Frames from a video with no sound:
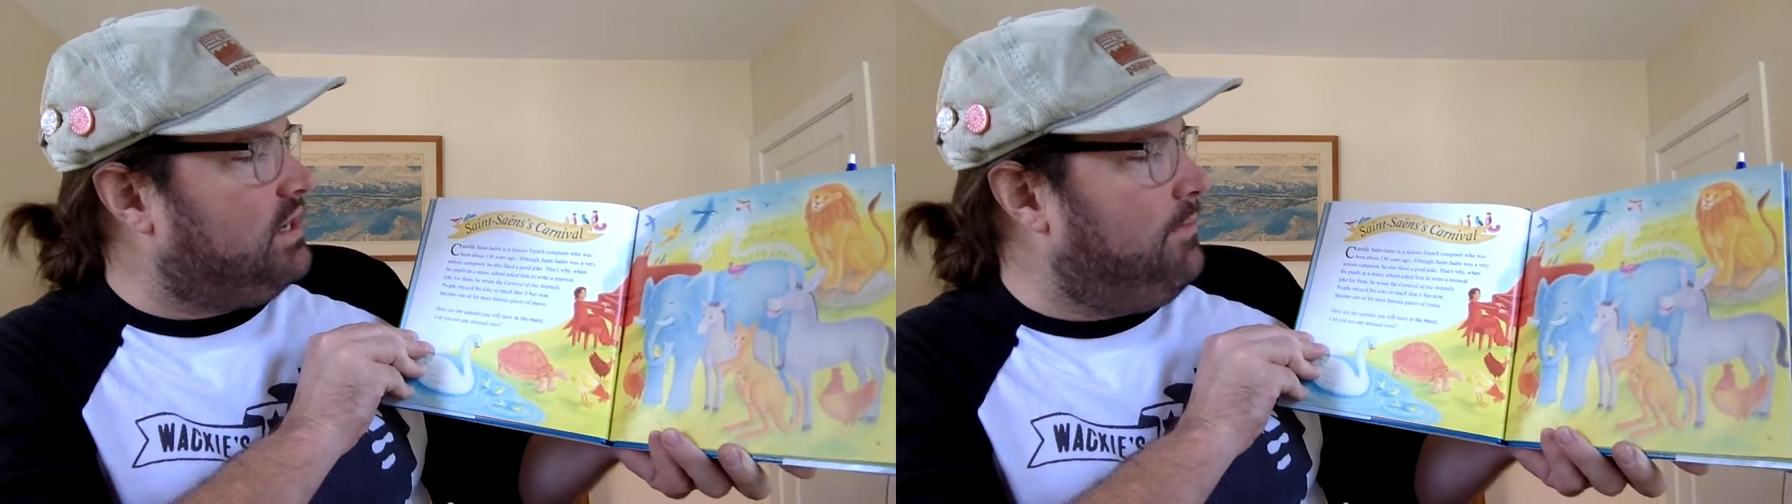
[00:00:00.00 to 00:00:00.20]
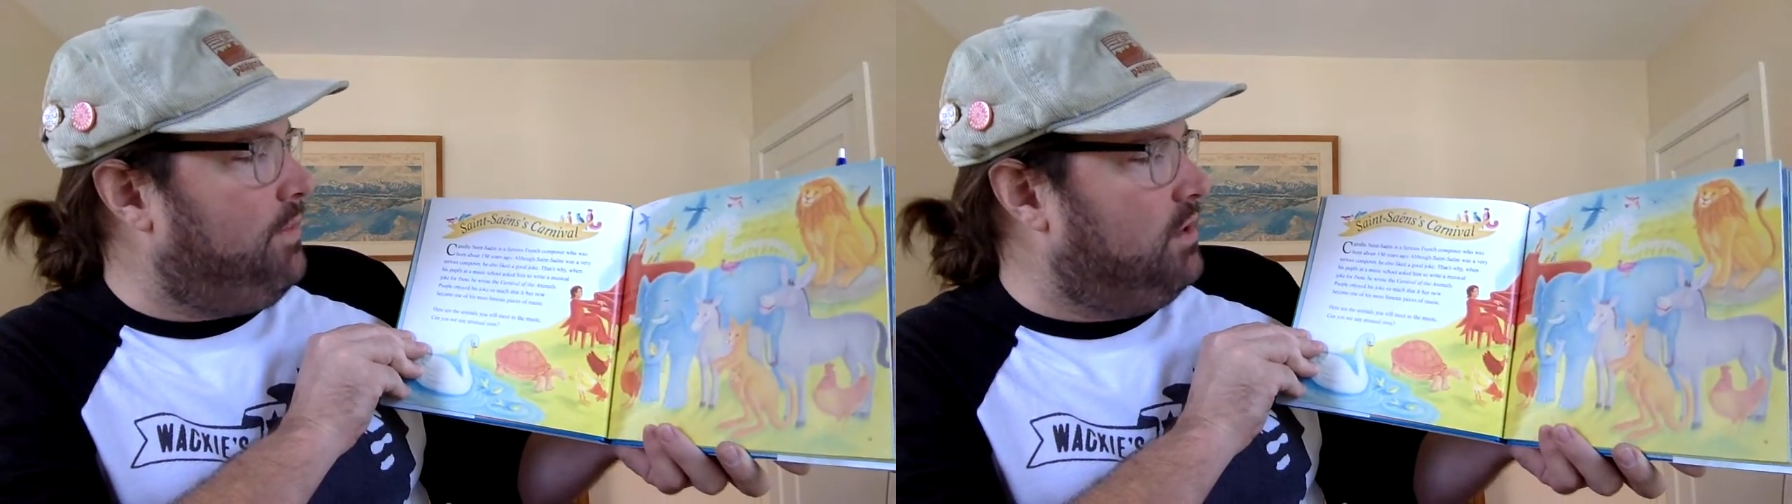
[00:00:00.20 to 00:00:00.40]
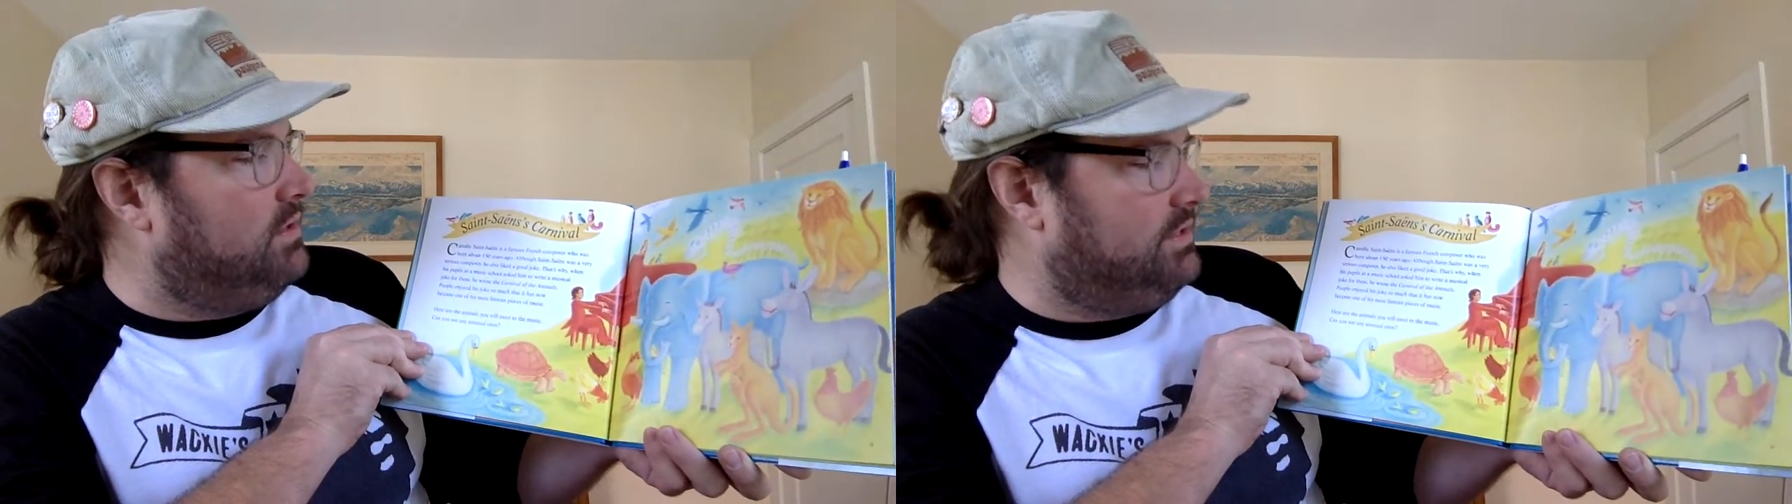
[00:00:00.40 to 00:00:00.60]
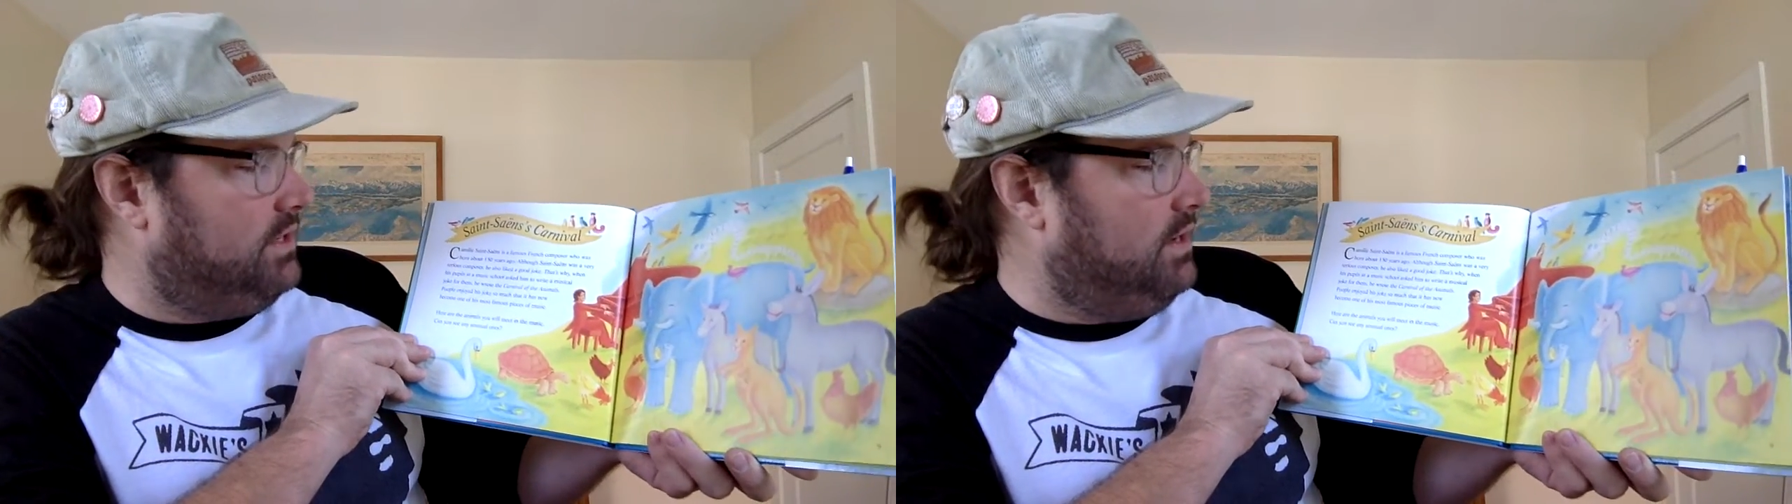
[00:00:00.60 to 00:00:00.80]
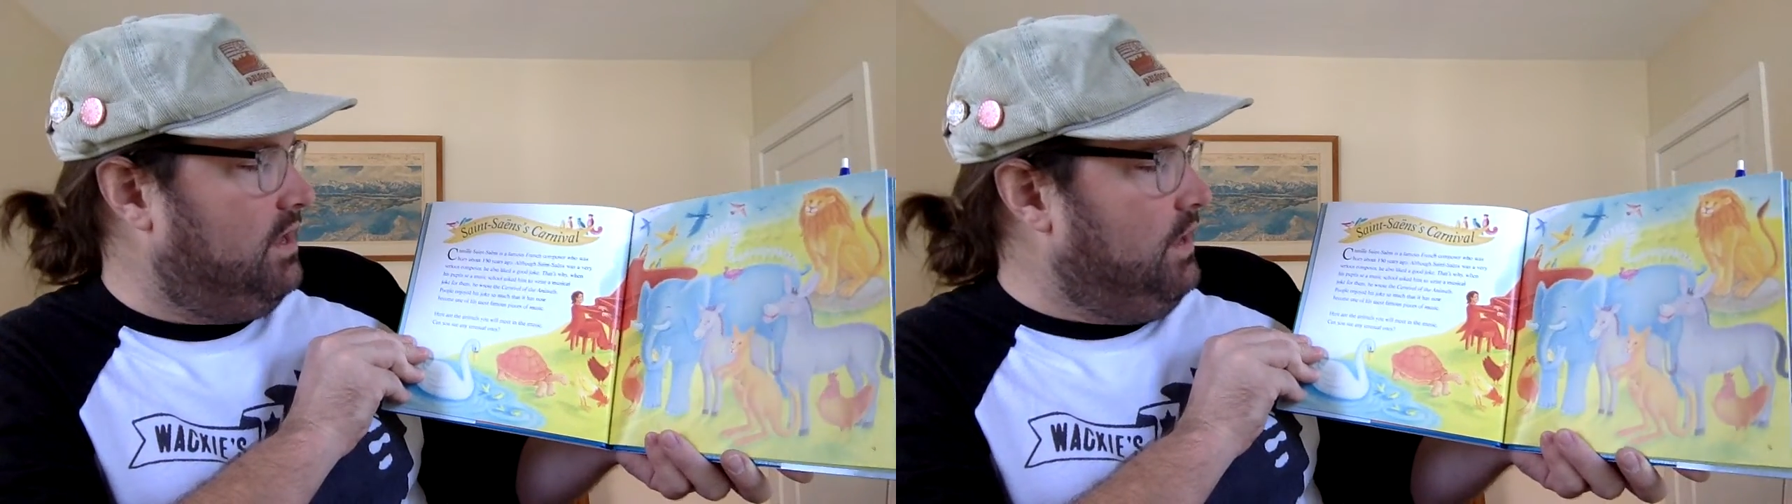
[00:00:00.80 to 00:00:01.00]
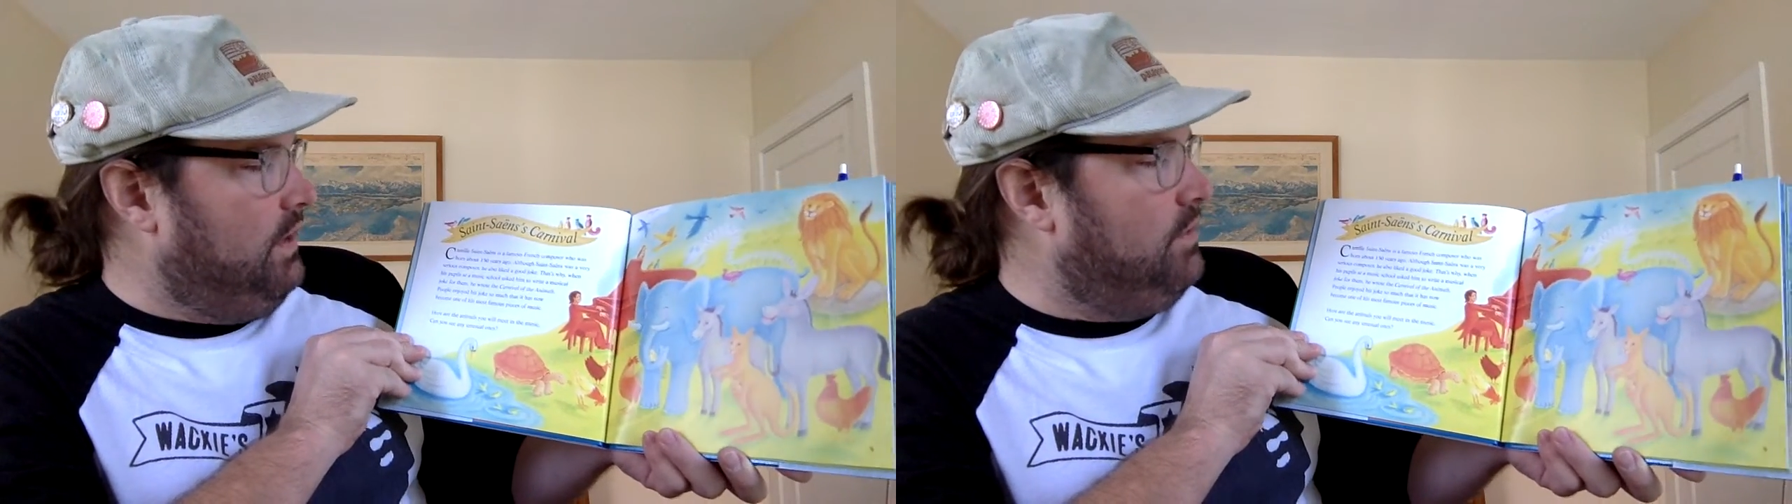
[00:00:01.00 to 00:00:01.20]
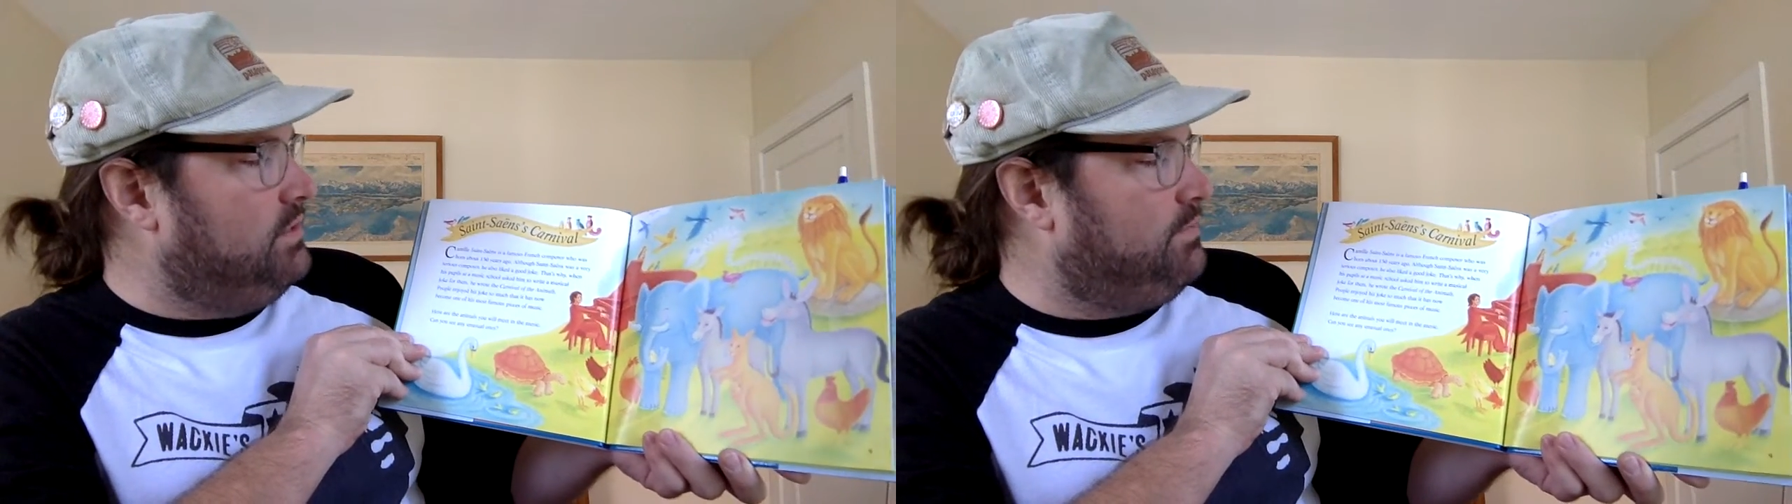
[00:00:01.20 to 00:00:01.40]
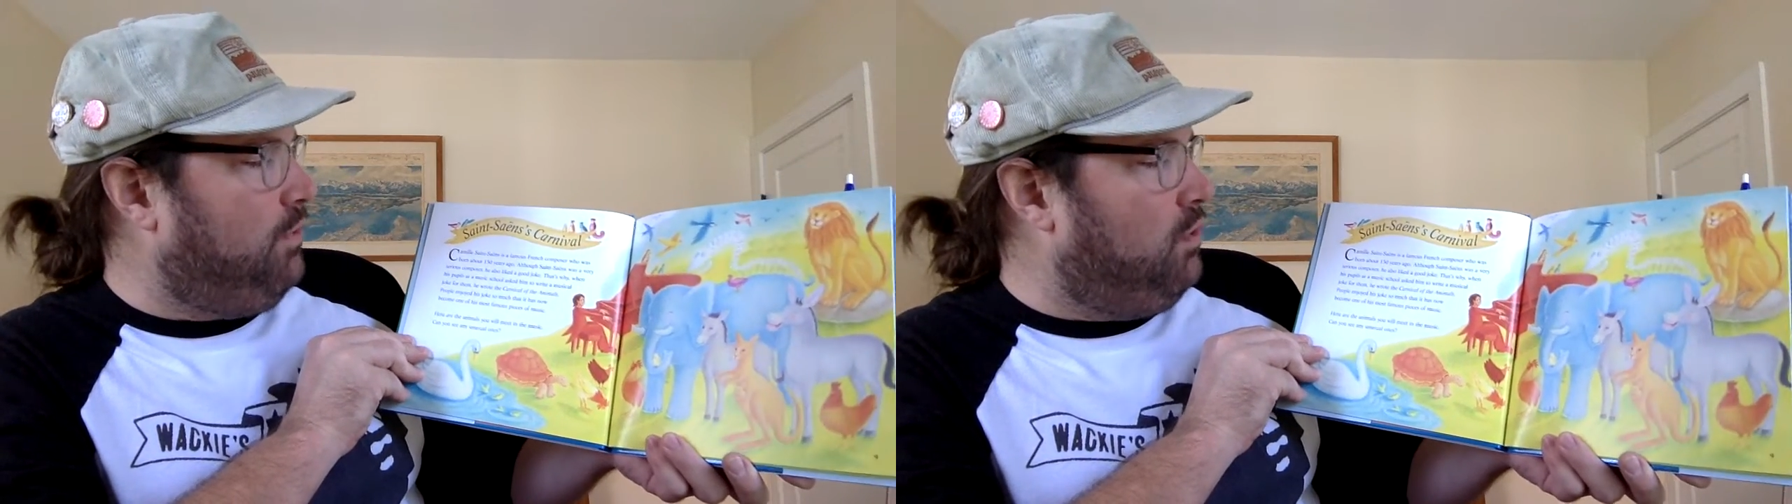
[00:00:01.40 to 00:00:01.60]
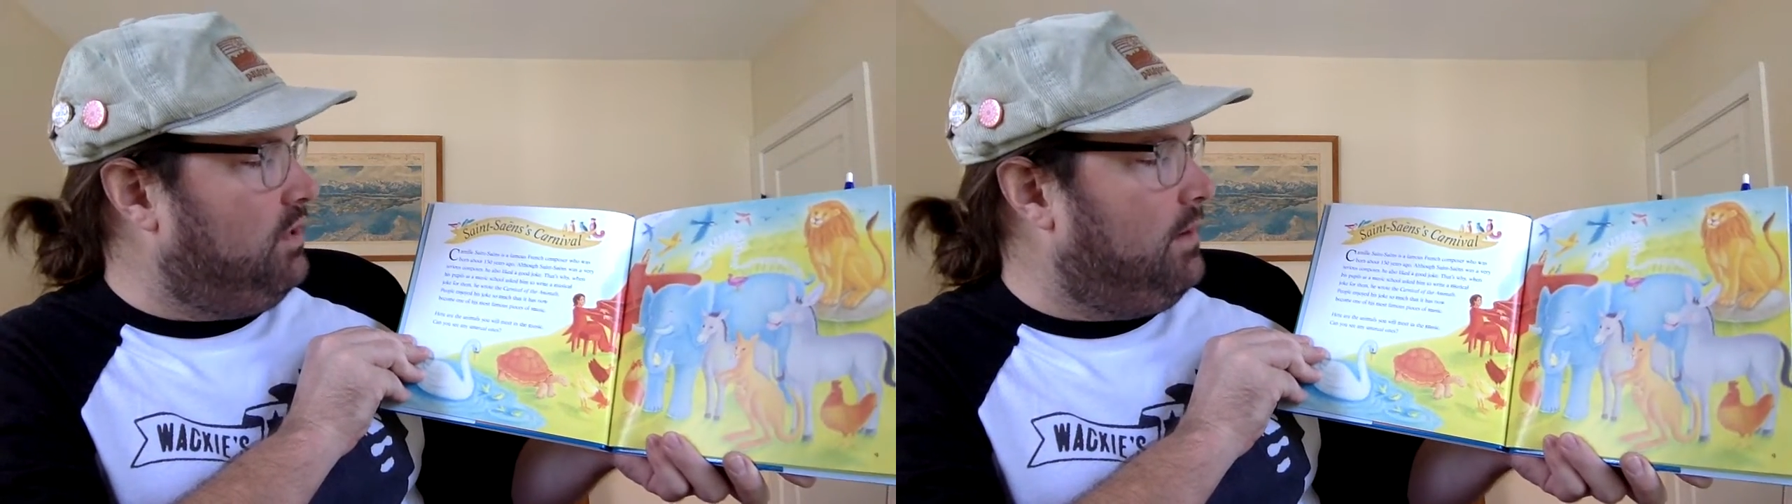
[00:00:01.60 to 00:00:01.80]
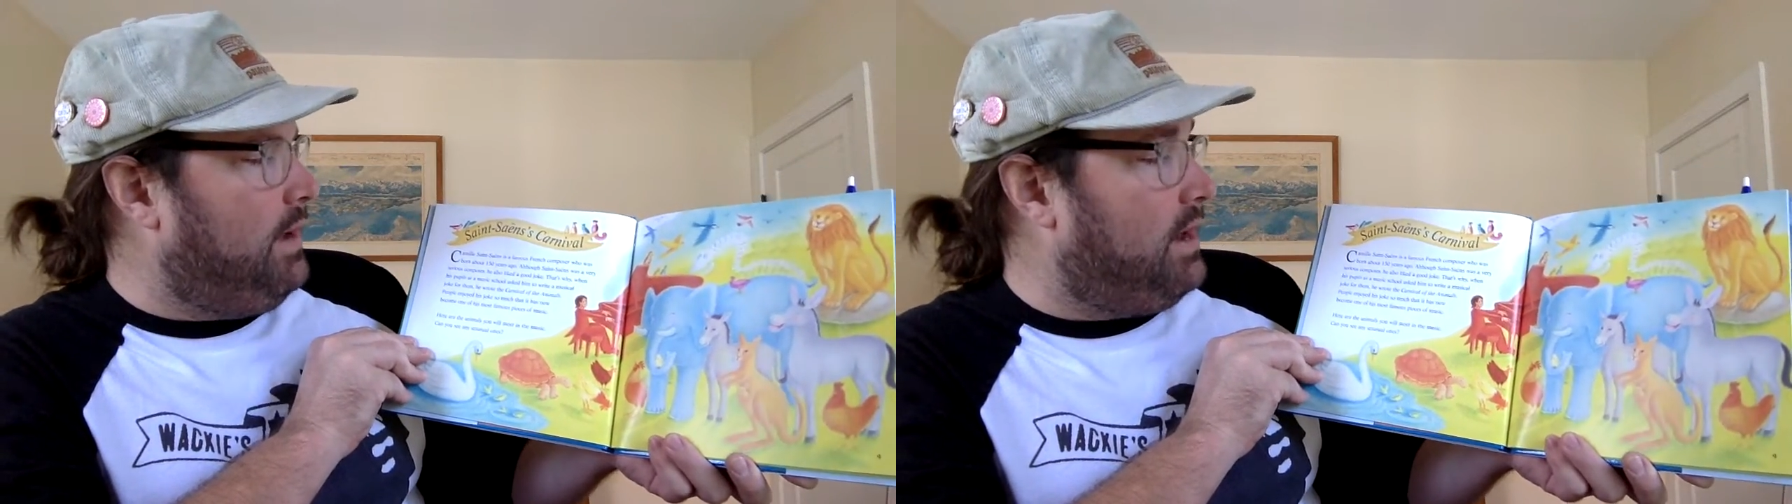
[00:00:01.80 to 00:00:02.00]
composer who was born about